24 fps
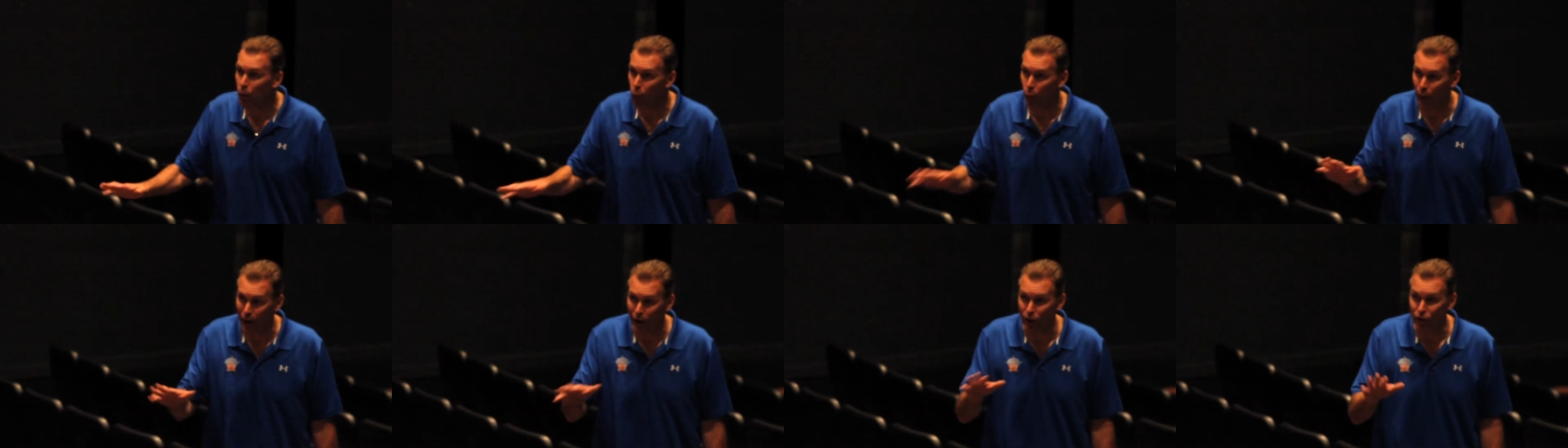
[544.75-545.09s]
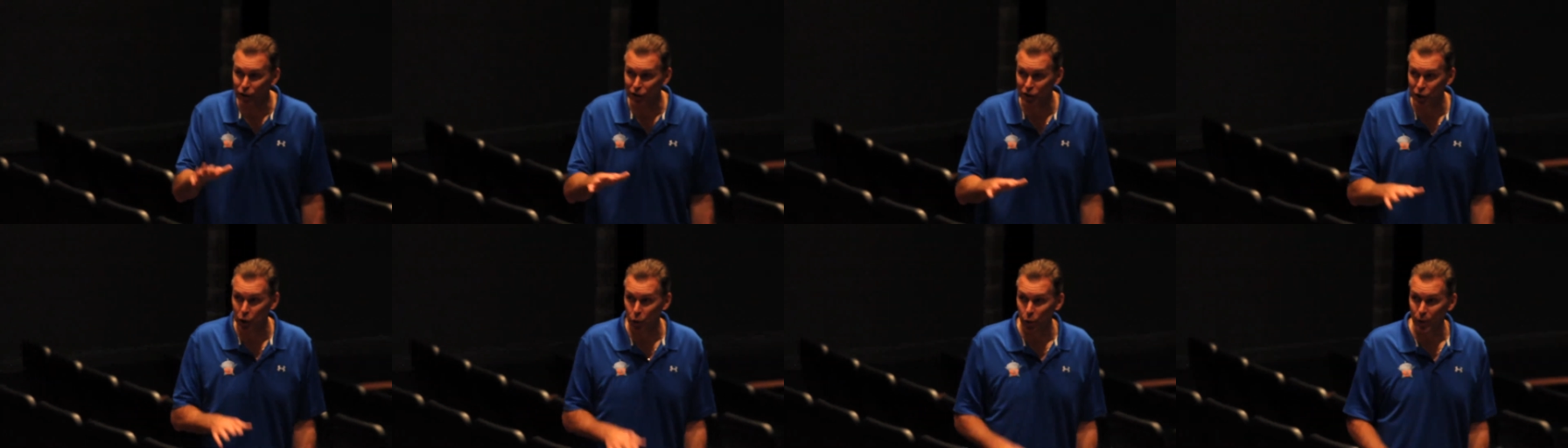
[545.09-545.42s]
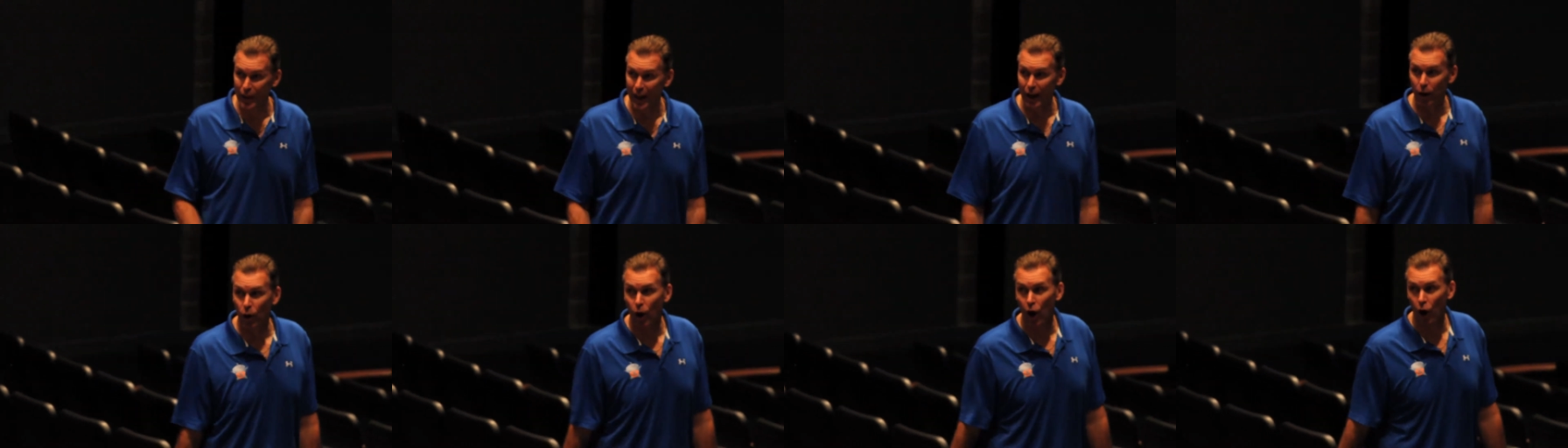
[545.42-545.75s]
will do
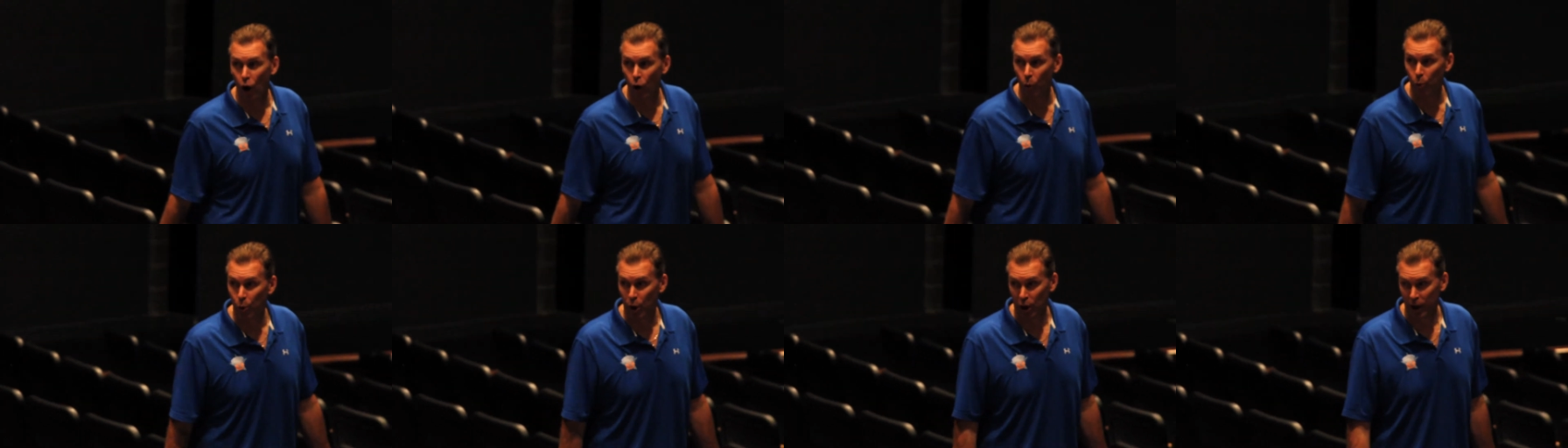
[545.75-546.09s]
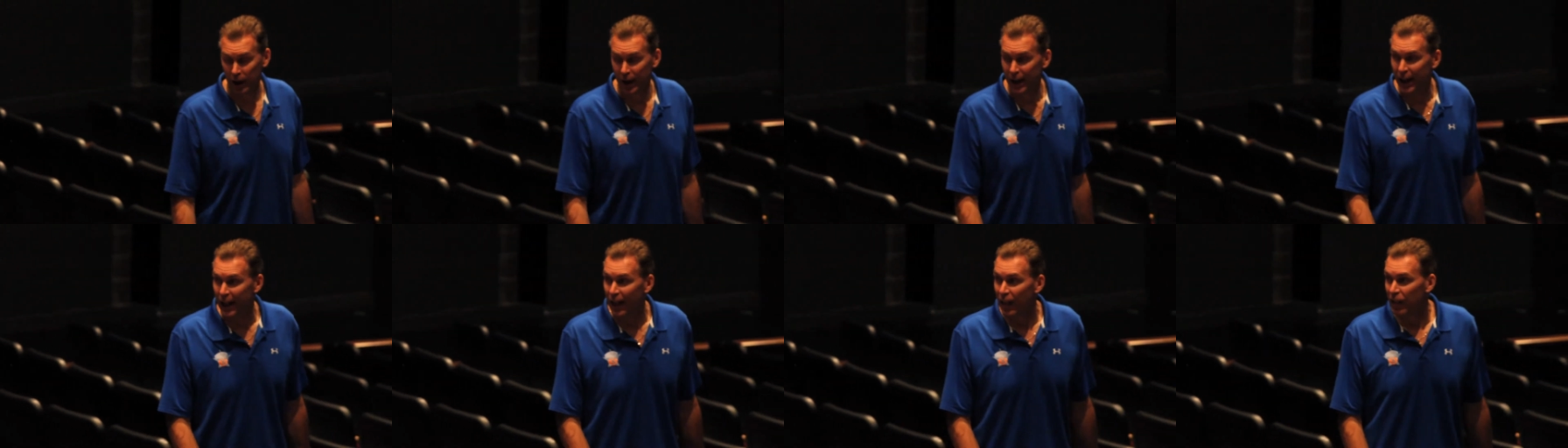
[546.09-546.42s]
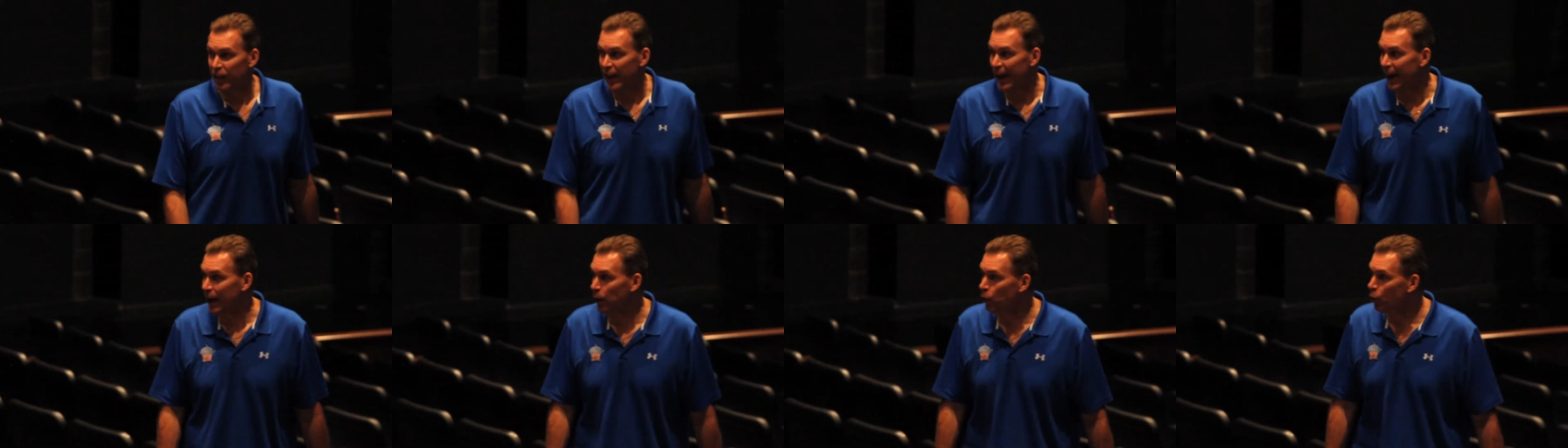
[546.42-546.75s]
their homework.
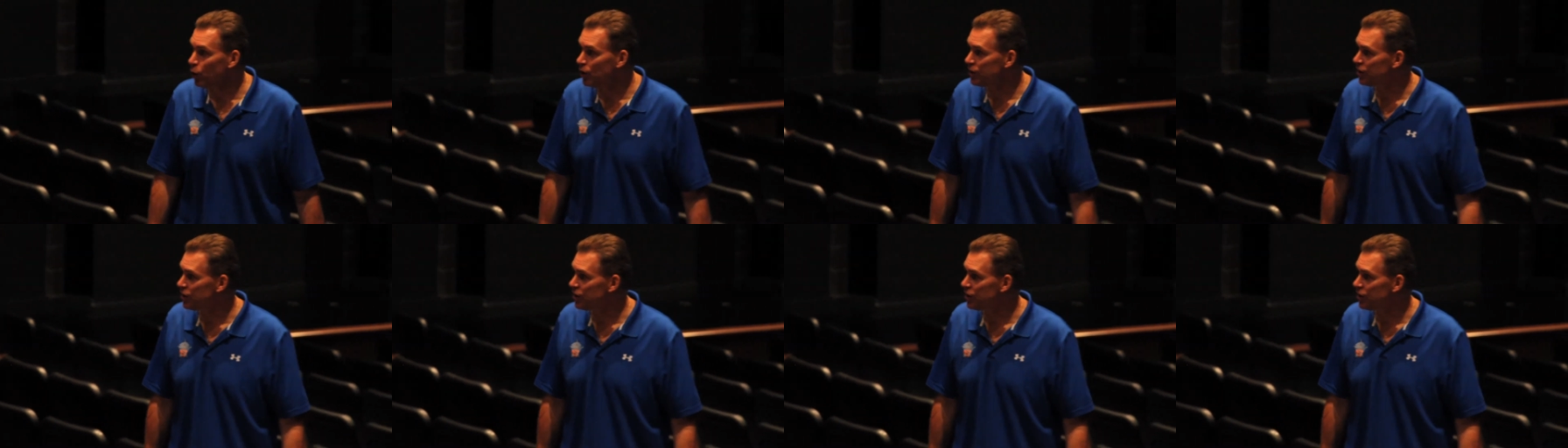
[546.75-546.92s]
They will